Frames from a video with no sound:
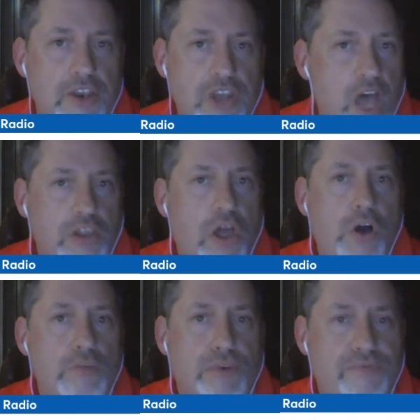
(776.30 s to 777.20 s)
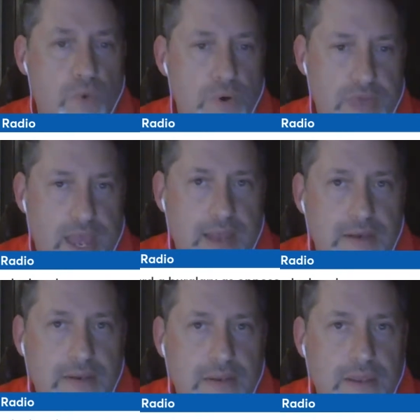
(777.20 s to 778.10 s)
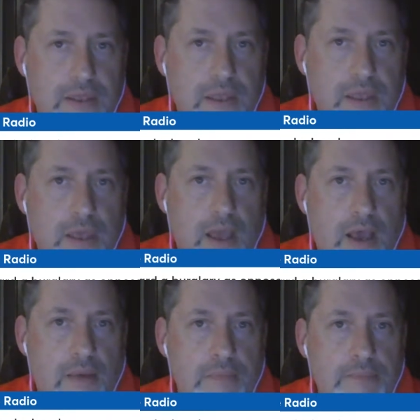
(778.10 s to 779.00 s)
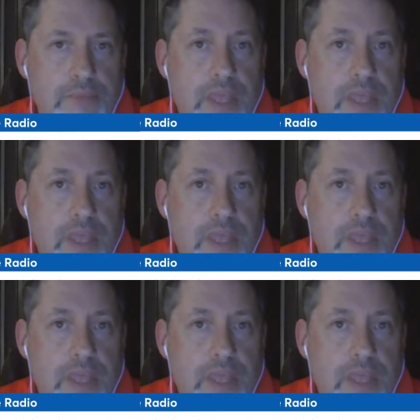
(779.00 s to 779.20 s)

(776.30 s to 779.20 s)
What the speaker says: not long before that,